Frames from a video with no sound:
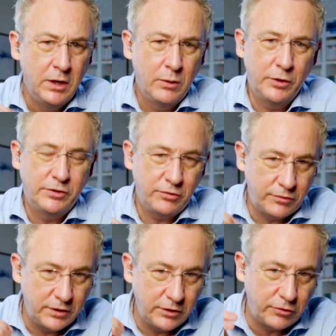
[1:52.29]
which is
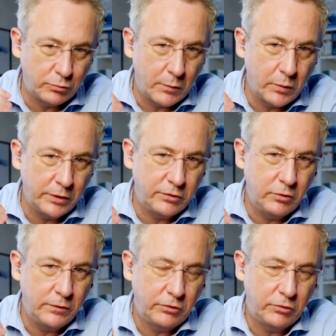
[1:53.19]
this is what we're going to
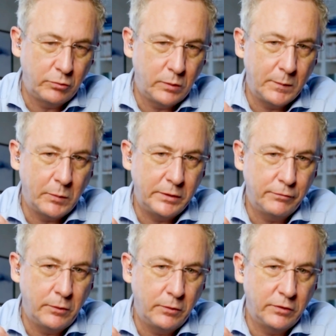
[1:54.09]
do and this is what we're going to
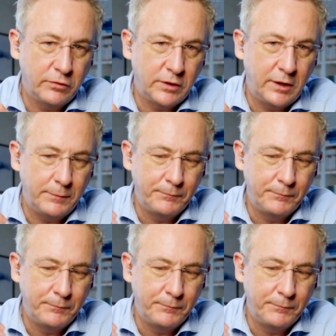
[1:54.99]
focus on.